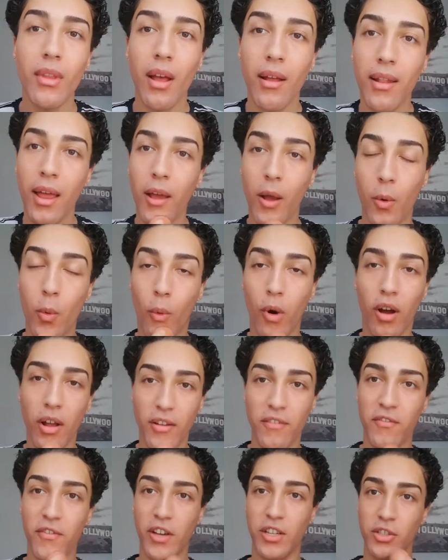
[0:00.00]
I like
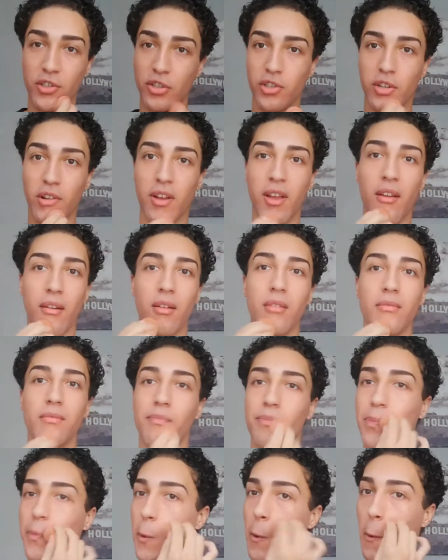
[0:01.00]
white facial hair?
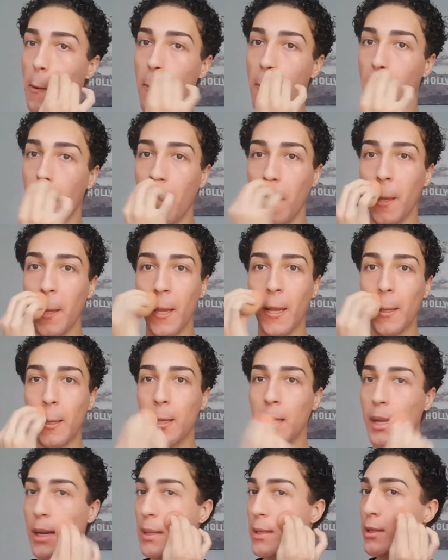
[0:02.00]
What's this
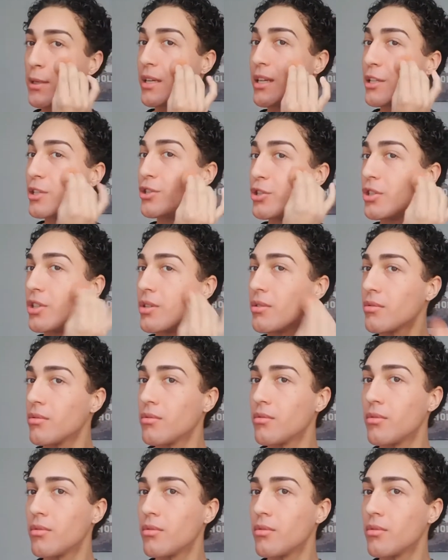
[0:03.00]
coloration?